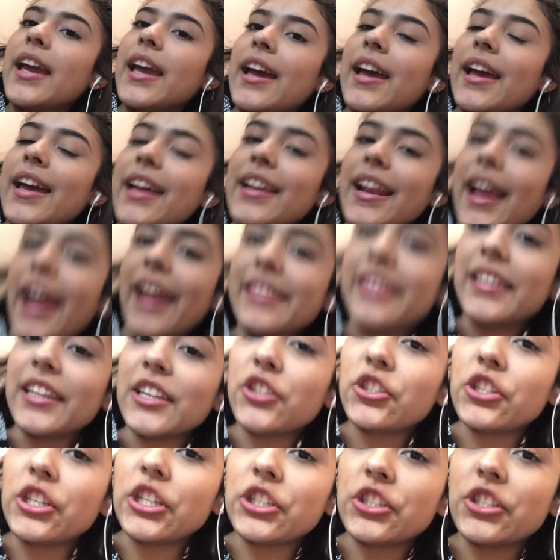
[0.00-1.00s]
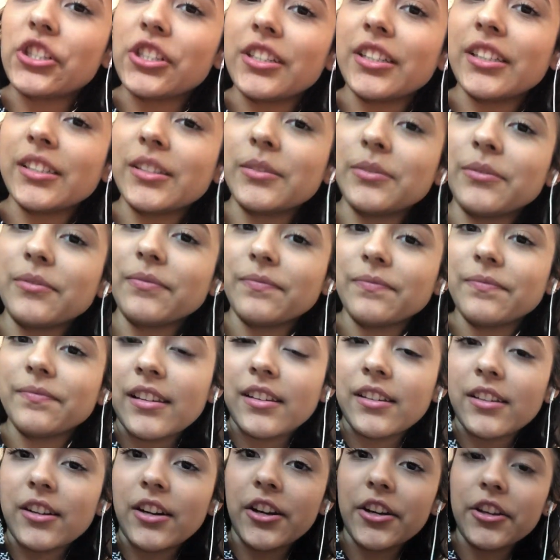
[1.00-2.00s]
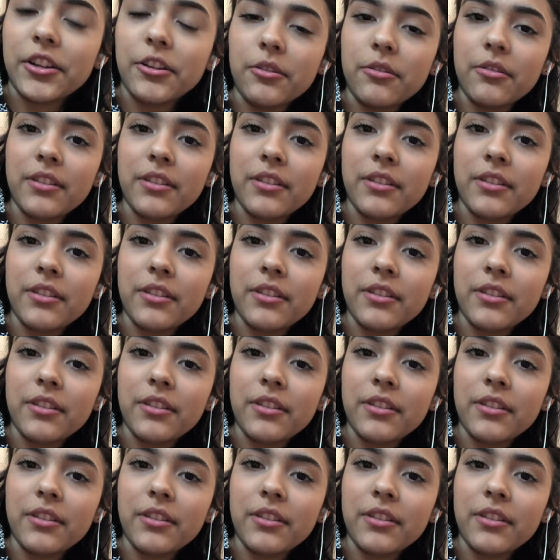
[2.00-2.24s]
and I think she should. Are you